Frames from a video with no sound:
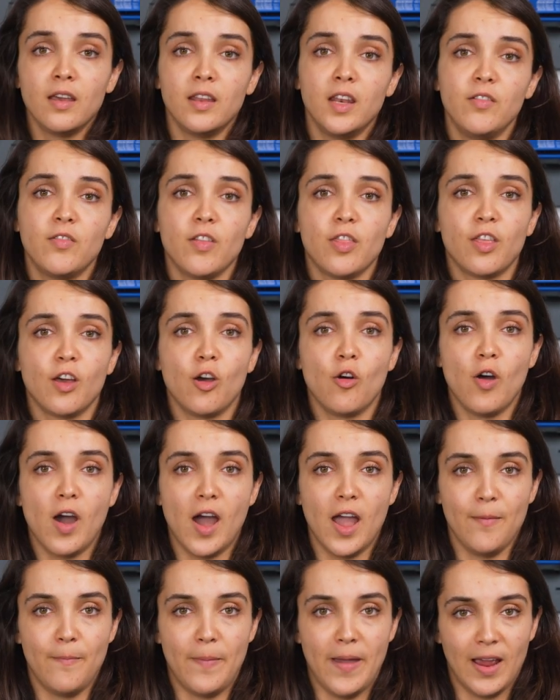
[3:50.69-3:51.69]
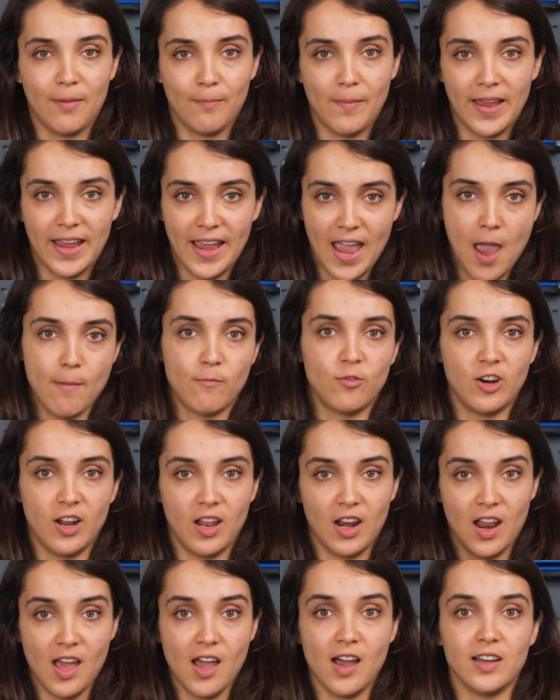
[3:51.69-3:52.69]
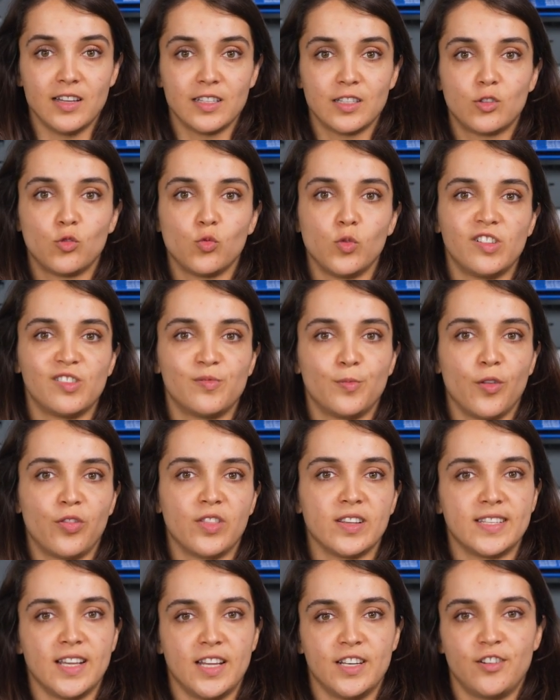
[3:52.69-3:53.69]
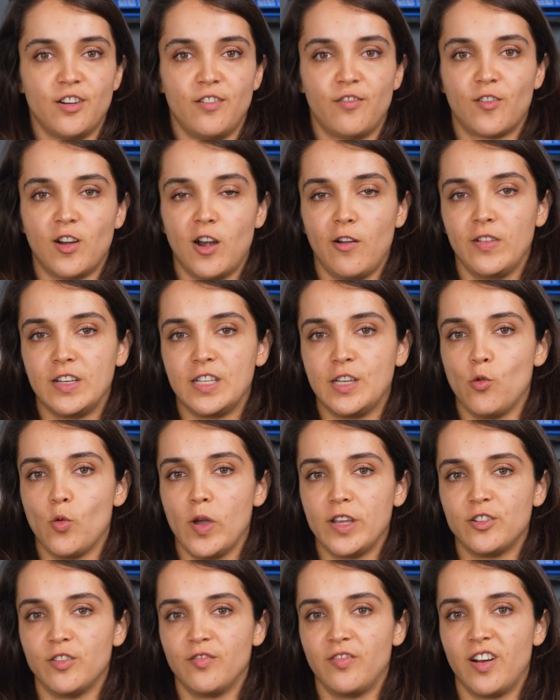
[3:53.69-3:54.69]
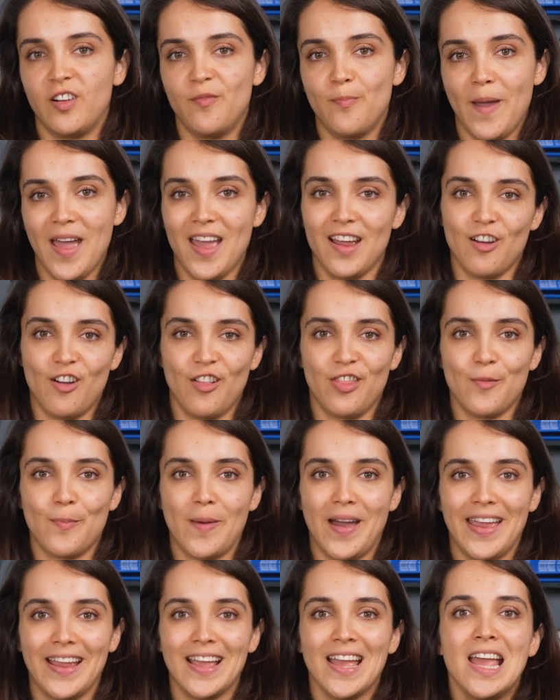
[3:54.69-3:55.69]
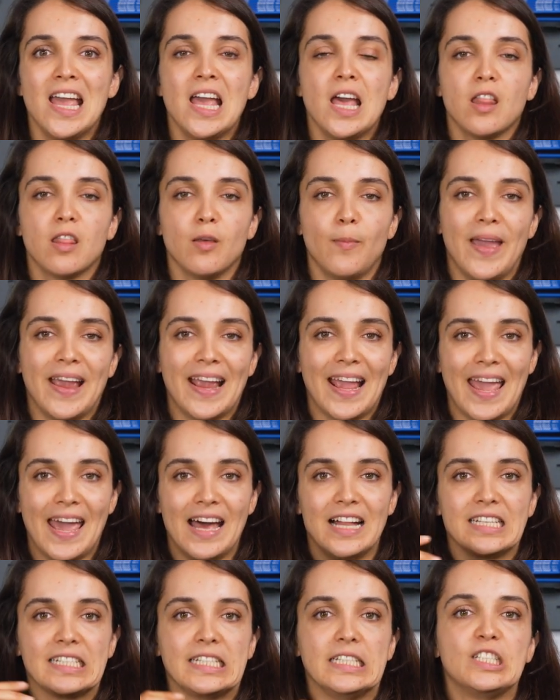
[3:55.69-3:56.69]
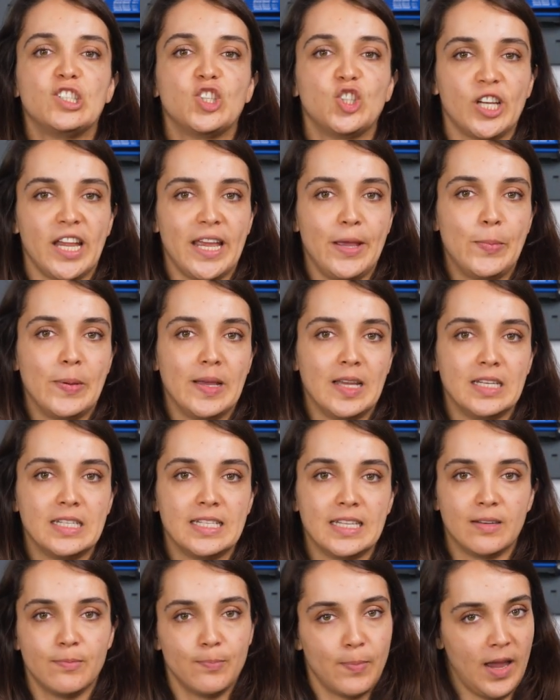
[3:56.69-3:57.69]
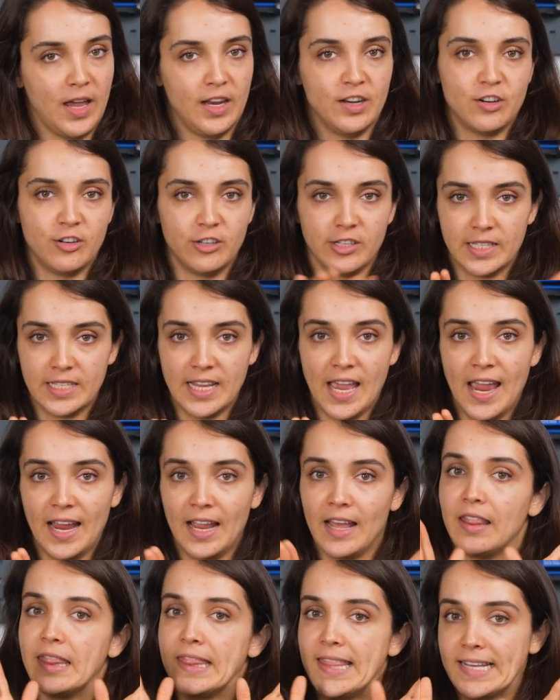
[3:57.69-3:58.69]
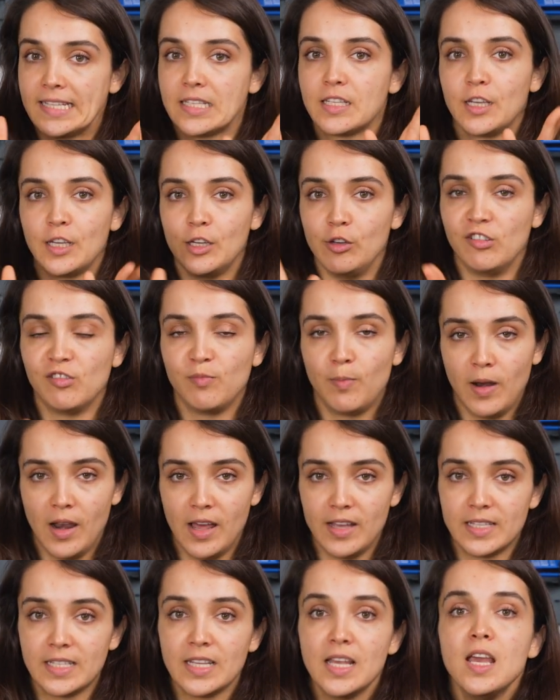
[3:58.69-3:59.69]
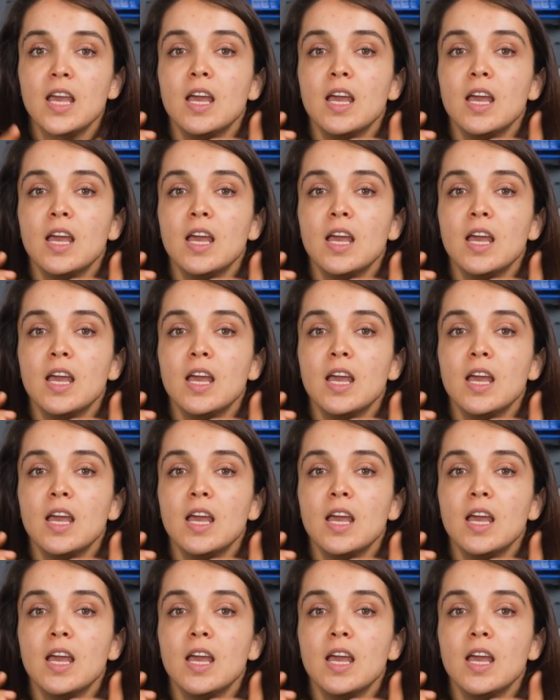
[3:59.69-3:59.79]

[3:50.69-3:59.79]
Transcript: And even though I packed my camera last, which put the center of gravity way too far back on the bike, the bag held its shape and didn't bend or sag, and that's a huge plus.